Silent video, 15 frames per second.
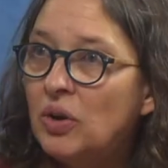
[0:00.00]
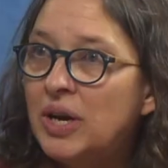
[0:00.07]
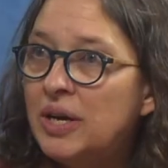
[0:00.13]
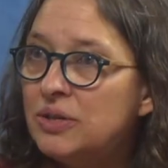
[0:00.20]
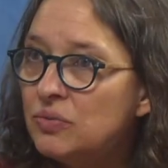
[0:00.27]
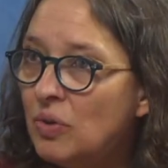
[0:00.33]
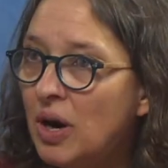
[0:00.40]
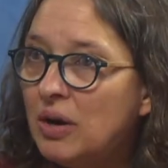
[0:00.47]

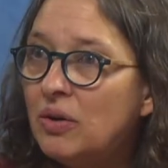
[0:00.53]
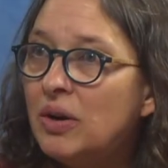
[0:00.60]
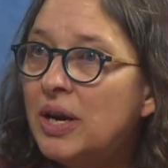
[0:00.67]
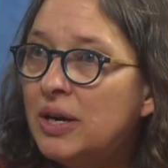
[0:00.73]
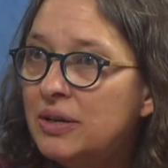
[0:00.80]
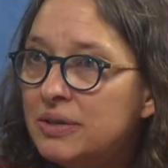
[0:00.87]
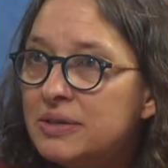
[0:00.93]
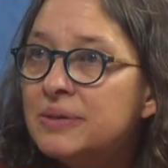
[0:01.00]
grains, rock
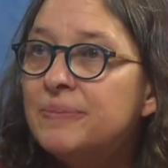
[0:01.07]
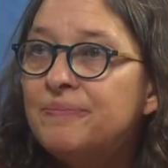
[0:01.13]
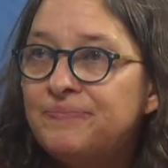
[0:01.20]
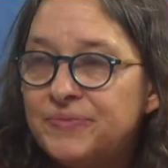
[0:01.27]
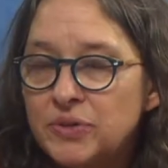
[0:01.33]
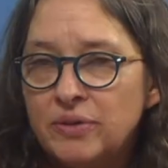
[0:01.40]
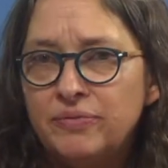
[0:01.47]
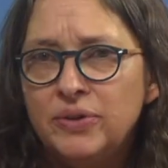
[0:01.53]
grains.
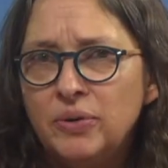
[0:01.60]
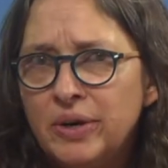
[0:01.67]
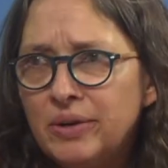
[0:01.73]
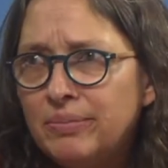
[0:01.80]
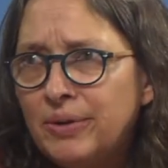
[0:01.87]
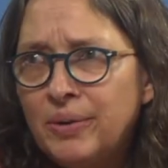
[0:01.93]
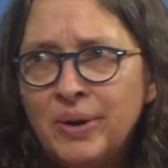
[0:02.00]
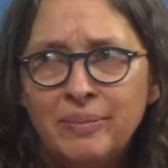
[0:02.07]
So if you
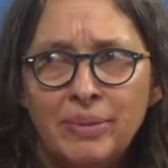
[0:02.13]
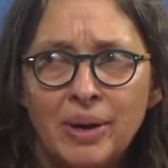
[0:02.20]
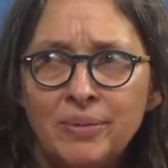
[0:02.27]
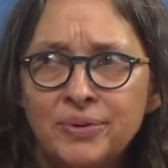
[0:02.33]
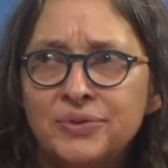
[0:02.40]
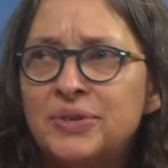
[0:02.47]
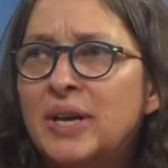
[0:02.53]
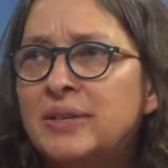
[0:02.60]
hear blowing
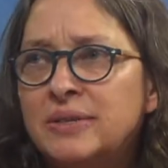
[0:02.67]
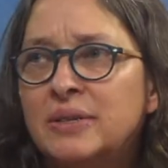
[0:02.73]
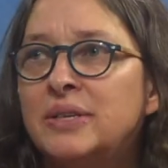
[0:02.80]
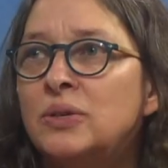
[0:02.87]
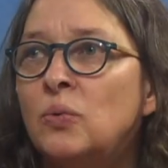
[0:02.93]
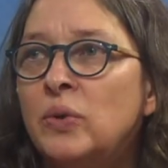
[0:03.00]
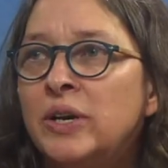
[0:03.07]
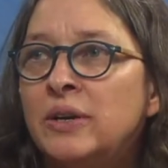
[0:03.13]
bubbles, that's a
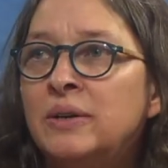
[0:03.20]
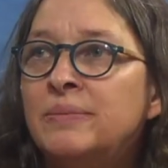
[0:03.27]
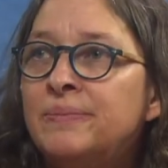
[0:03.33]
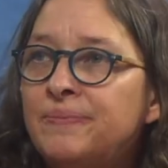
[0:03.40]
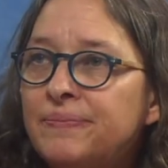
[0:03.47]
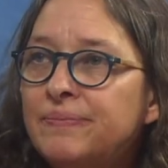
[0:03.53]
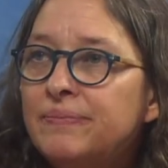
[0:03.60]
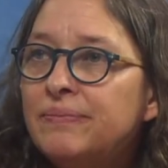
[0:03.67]
little weird.
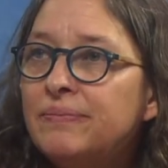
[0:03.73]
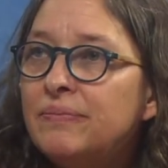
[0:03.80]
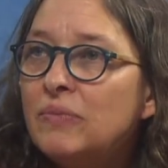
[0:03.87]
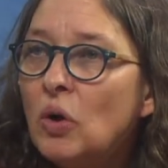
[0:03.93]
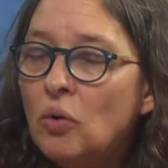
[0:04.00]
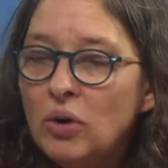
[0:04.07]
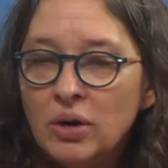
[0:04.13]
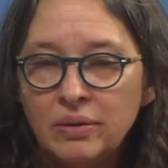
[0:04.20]
Okay.
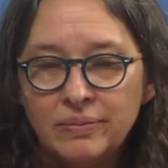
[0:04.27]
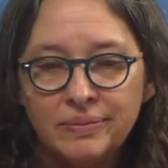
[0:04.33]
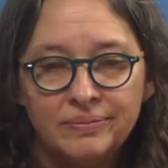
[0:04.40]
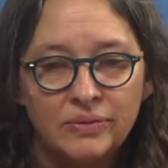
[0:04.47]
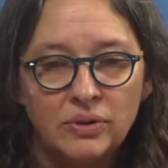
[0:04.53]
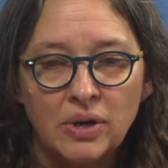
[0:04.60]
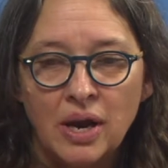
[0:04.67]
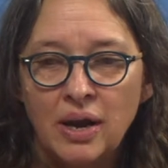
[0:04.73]
Or
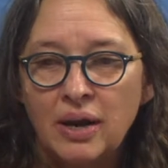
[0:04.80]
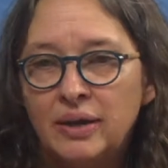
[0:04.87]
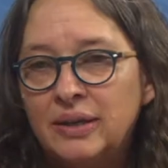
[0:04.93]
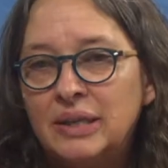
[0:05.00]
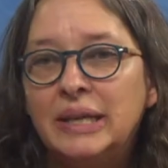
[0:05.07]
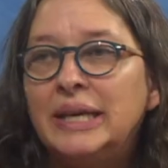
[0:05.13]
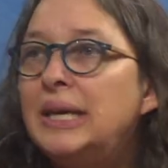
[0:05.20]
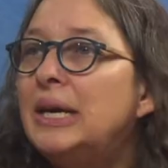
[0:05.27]
uh,
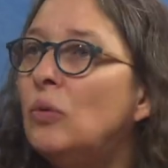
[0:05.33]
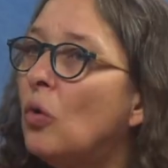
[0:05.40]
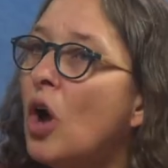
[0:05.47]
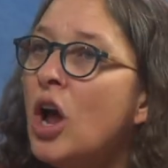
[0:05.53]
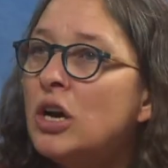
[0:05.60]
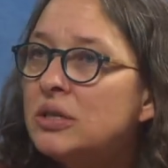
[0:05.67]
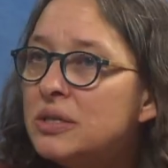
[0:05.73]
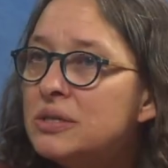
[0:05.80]
clinking
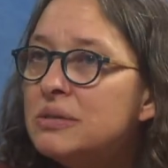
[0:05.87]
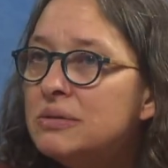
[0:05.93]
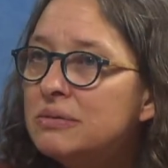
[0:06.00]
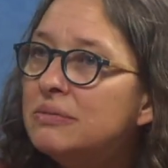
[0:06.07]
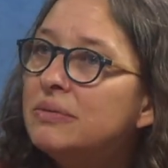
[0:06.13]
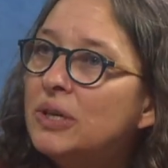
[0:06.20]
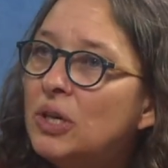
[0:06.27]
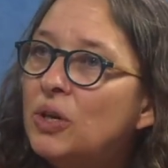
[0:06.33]
rocks,
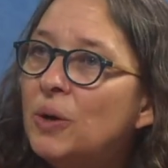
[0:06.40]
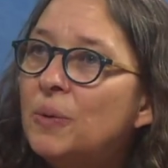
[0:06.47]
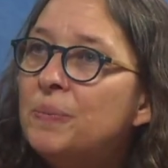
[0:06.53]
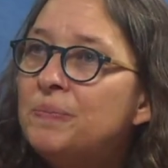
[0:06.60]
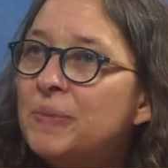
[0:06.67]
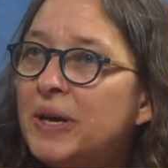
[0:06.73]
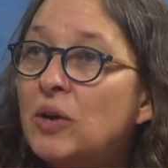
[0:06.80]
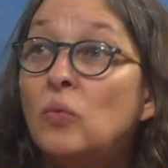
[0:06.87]
you
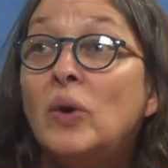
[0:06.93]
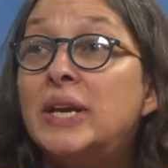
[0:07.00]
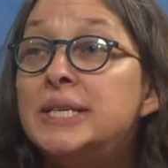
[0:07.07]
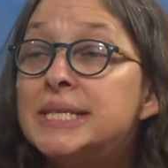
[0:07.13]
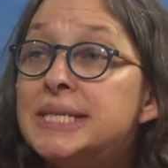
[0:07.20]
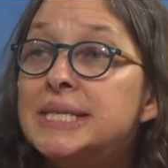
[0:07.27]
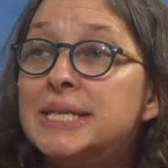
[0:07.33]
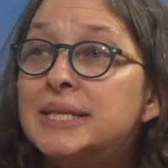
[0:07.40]
know, like a
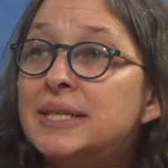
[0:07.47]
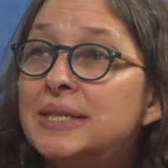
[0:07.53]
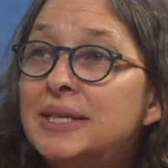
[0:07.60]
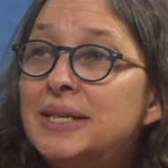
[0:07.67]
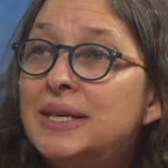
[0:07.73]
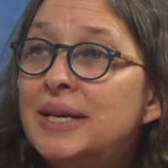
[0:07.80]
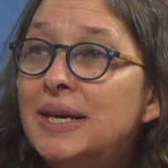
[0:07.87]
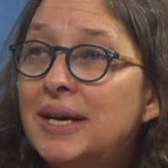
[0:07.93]
rainstick.
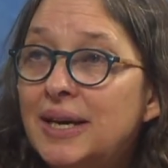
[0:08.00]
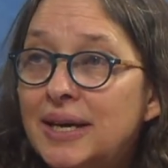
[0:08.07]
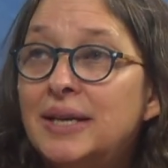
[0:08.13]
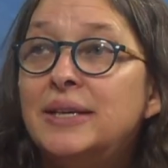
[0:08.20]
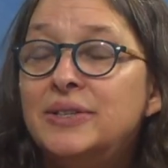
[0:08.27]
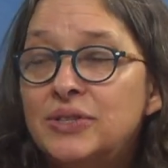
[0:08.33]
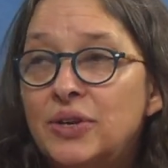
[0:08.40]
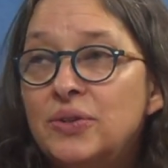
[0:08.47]

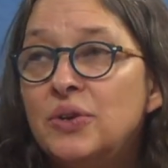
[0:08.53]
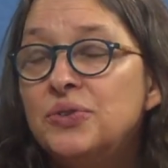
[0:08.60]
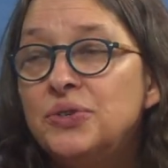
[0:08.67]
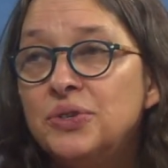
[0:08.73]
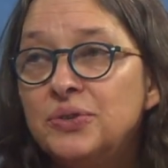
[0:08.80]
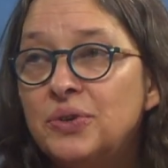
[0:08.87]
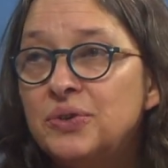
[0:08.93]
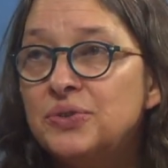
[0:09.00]
Uh -huh. So uh-huh.
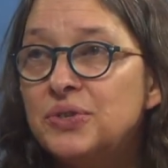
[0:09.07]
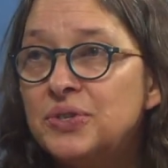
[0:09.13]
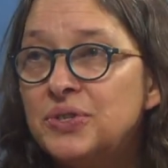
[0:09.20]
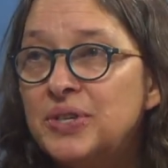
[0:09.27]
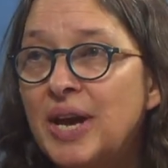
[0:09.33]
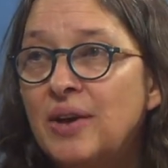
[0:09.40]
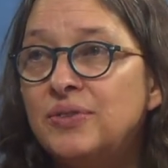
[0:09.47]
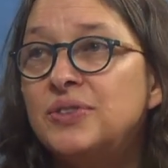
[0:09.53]
those are those are
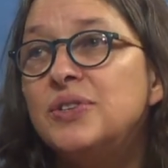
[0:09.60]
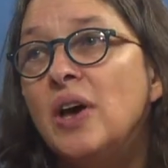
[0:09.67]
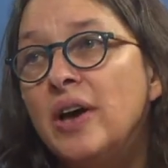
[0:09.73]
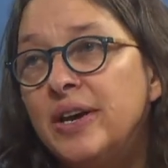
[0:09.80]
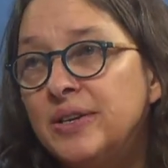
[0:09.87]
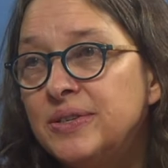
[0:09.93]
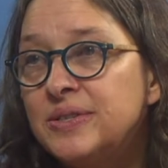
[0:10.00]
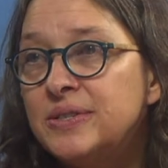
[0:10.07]
the sound
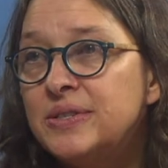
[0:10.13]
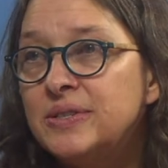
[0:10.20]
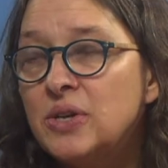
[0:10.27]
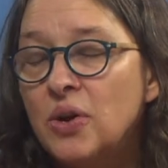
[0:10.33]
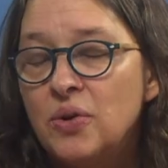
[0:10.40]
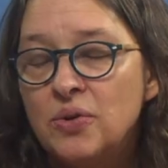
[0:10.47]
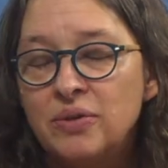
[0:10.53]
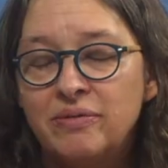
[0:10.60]
signs.
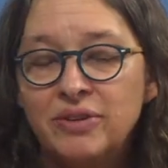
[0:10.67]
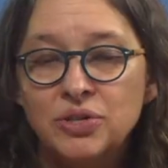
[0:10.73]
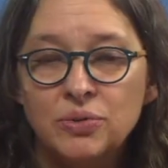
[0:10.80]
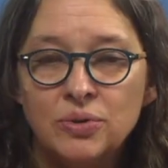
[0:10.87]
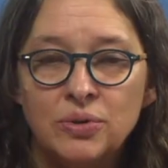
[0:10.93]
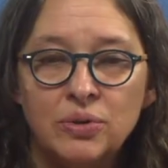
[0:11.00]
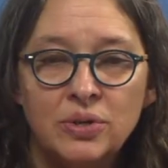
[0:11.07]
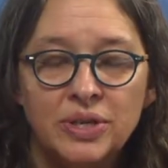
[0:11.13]
So the
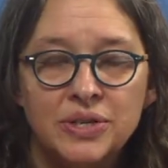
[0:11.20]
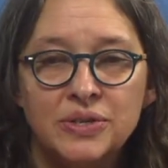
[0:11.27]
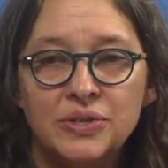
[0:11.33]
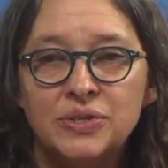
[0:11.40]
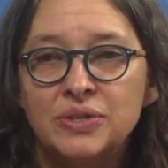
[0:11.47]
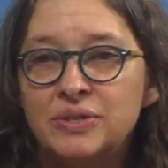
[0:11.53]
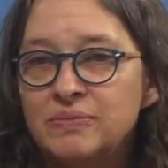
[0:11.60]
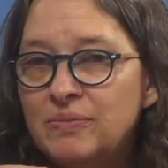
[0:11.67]
visual
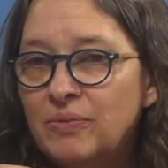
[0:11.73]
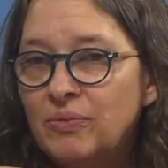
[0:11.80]
is